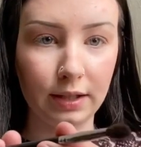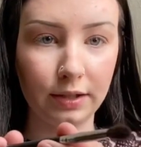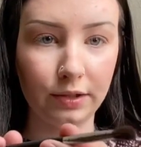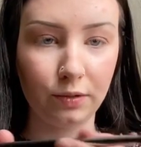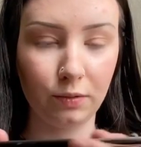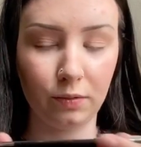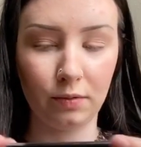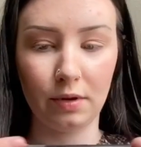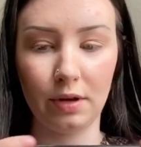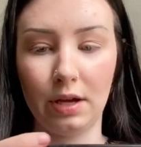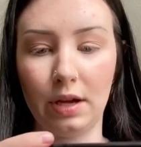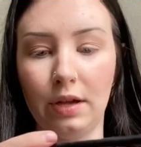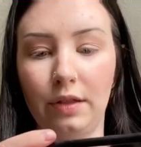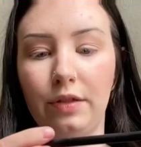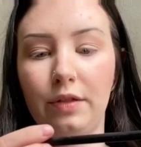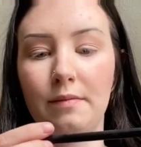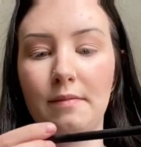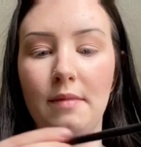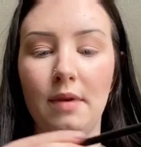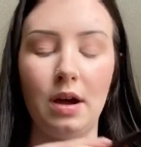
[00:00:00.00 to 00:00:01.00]
with
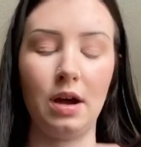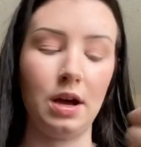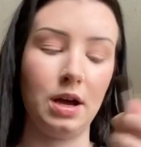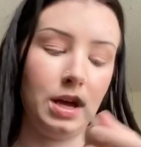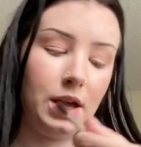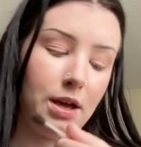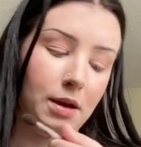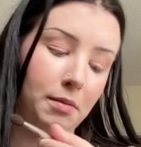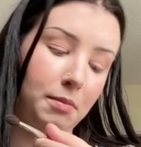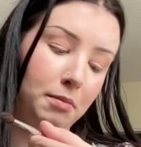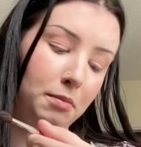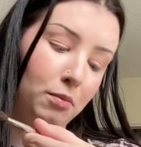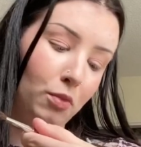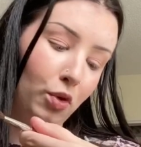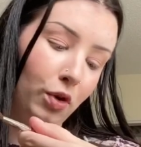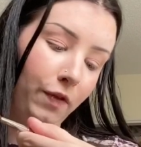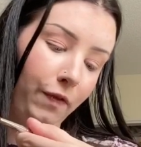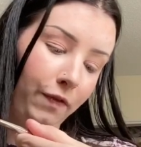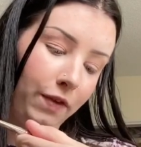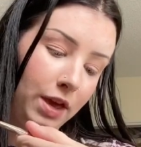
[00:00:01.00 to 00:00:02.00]
my
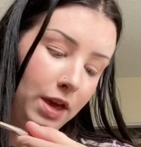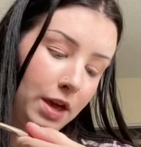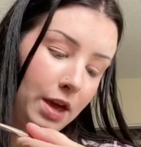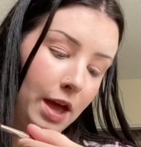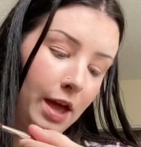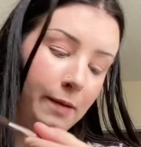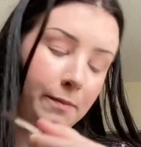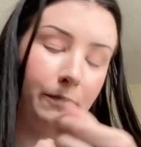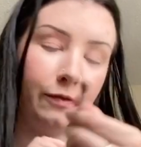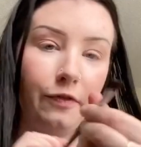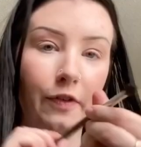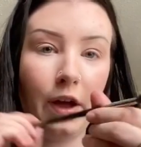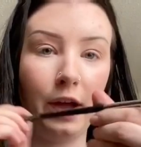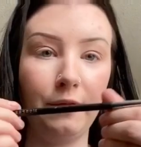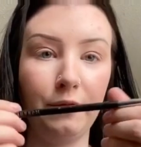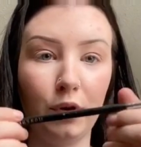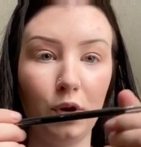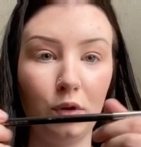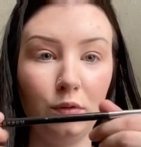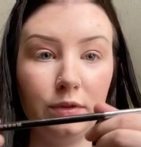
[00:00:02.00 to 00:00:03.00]
Morphe
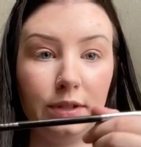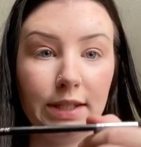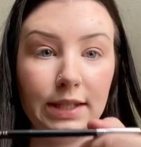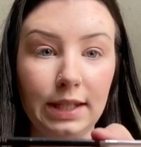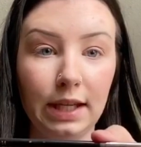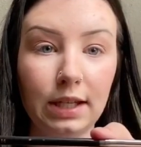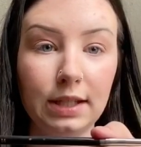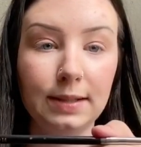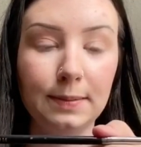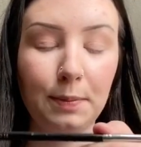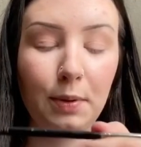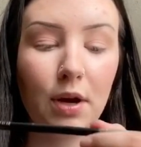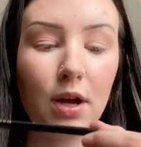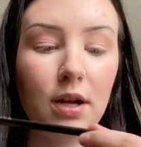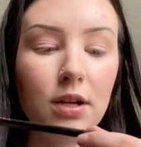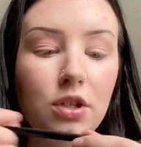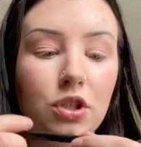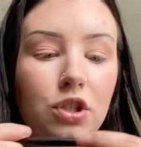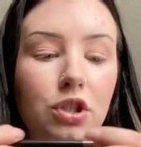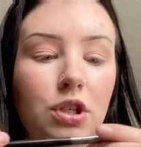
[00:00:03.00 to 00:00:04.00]
M506
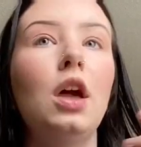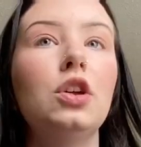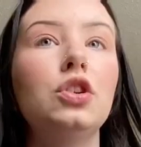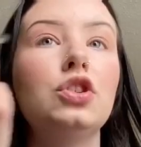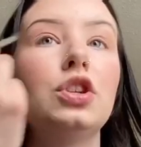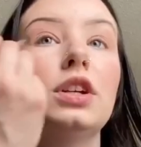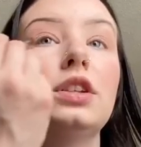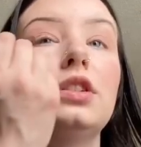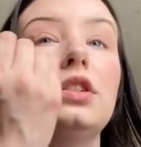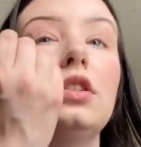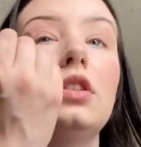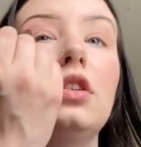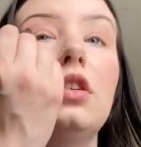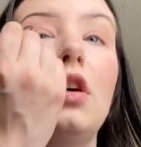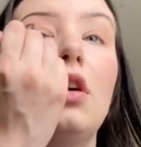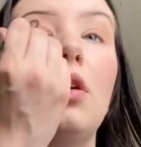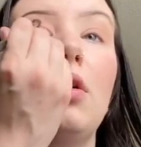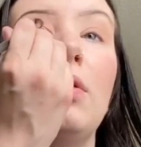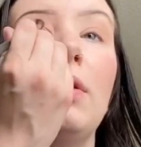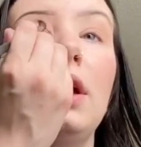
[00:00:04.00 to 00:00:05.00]
brush just to
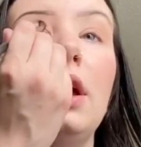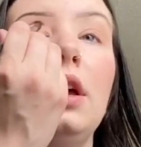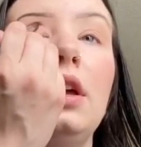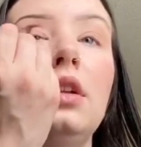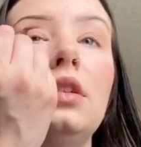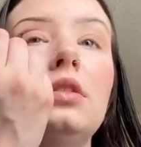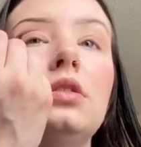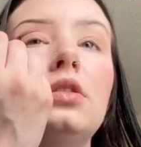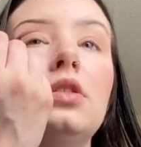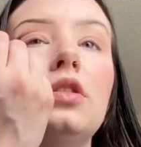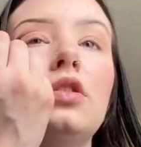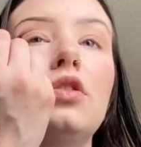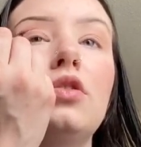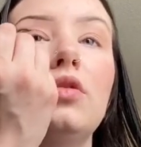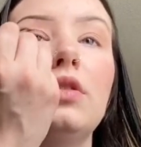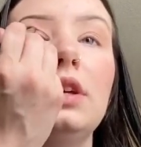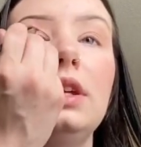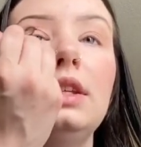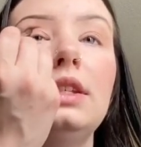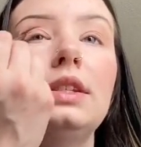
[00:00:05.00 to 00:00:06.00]
go into the
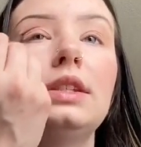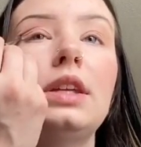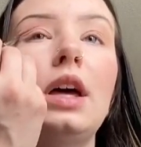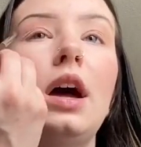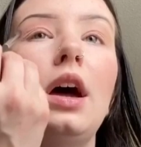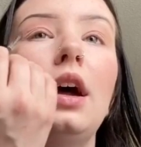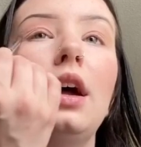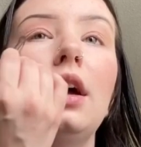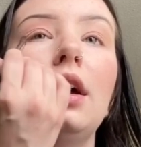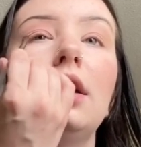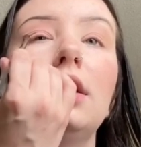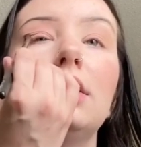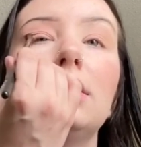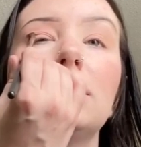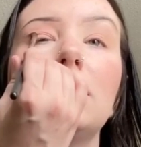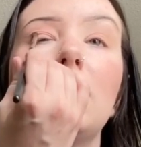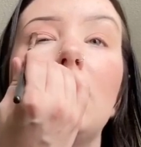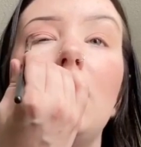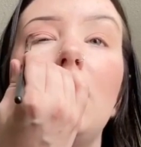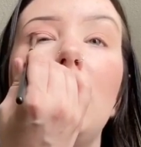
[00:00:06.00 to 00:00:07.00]
crease
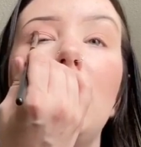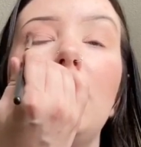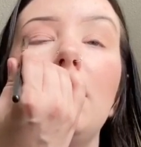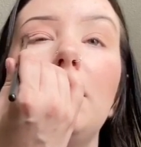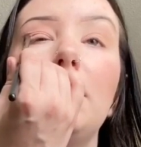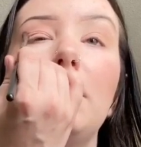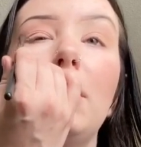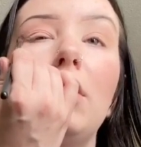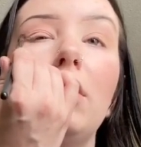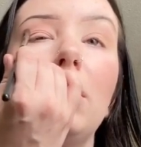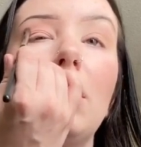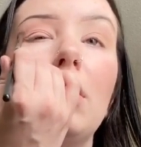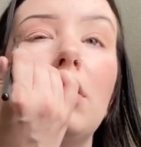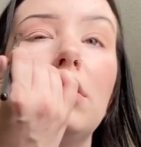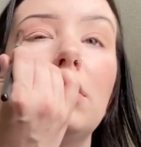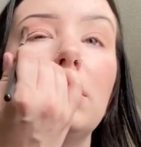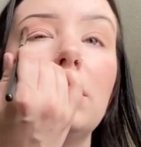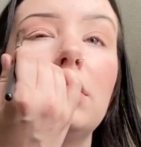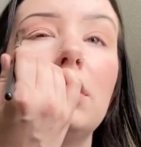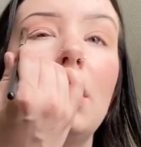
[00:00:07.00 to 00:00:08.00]
and
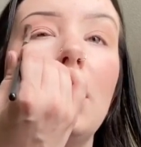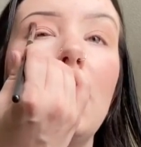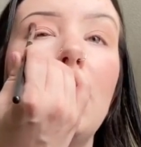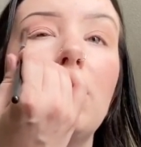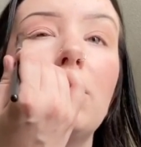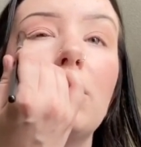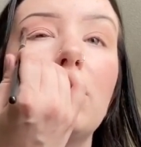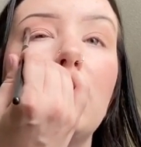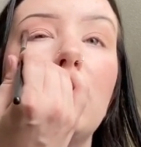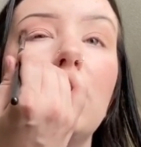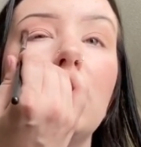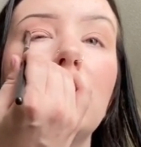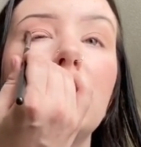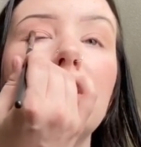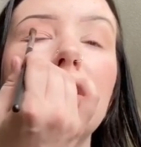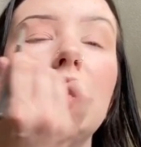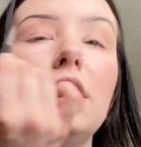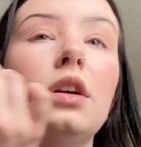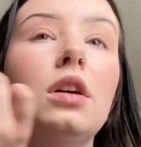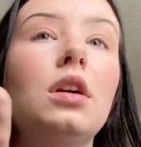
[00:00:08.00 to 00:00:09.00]
along the outer
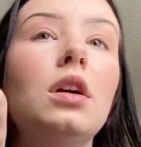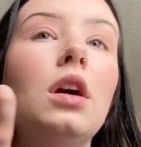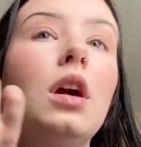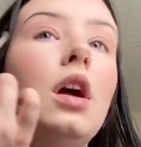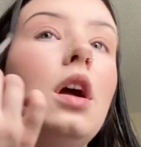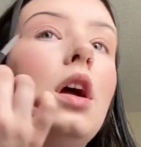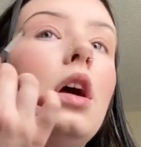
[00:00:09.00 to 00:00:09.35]
corners here,